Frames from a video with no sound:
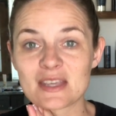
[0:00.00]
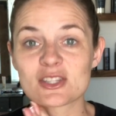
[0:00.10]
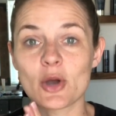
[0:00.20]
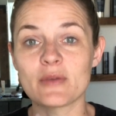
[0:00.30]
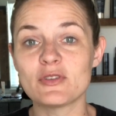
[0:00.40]

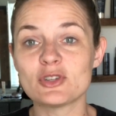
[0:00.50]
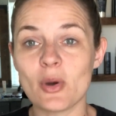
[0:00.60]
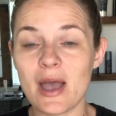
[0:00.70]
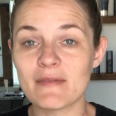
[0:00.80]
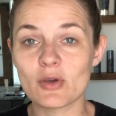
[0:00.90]
So if you
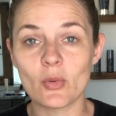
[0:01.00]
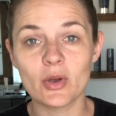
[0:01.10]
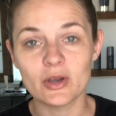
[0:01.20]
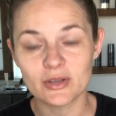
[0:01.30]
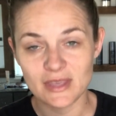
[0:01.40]
don't have the
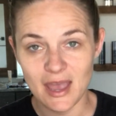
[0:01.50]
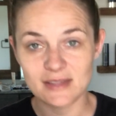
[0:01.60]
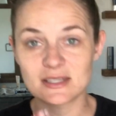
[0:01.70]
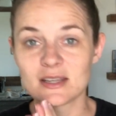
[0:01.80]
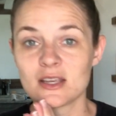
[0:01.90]
oil
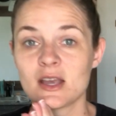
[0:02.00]
yet